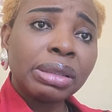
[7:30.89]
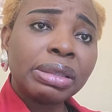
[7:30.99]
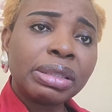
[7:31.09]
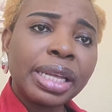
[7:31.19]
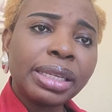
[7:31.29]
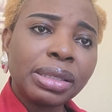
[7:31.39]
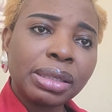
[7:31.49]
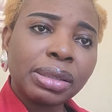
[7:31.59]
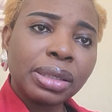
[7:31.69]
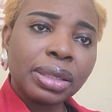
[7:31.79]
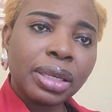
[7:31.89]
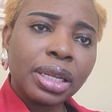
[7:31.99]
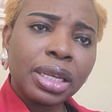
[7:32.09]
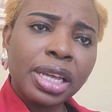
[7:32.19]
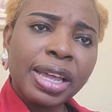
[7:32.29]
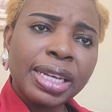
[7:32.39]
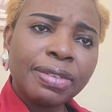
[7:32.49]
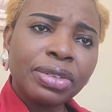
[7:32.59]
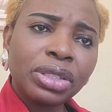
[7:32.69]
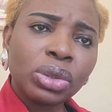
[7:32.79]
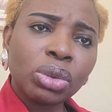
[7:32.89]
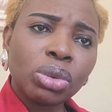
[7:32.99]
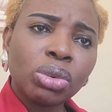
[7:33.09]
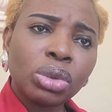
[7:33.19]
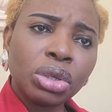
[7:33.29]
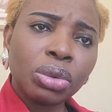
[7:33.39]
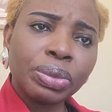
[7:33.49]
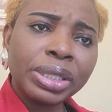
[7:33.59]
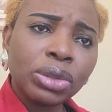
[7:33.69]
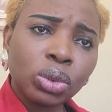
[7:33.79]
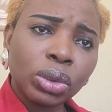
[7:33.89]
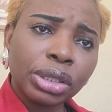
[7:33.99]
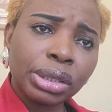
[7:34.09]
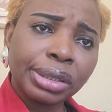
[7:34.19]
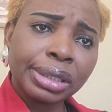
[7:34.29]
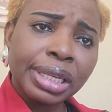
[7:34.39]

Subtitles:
stating the caregiver stole your wristwatch.